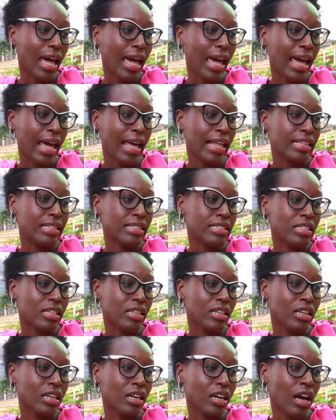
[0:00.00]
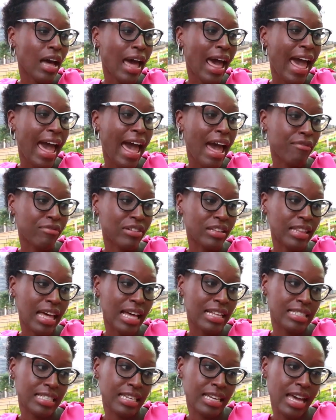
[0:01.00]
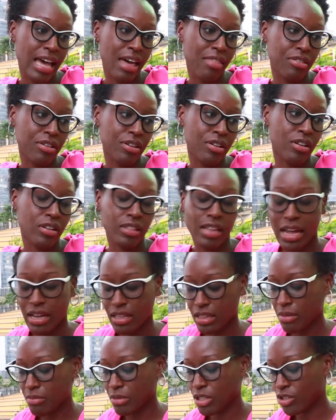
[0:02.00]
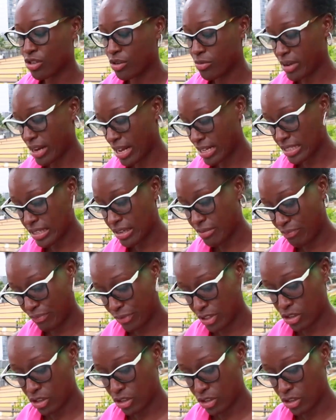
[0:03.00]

And having that together, like, let me show you what I did.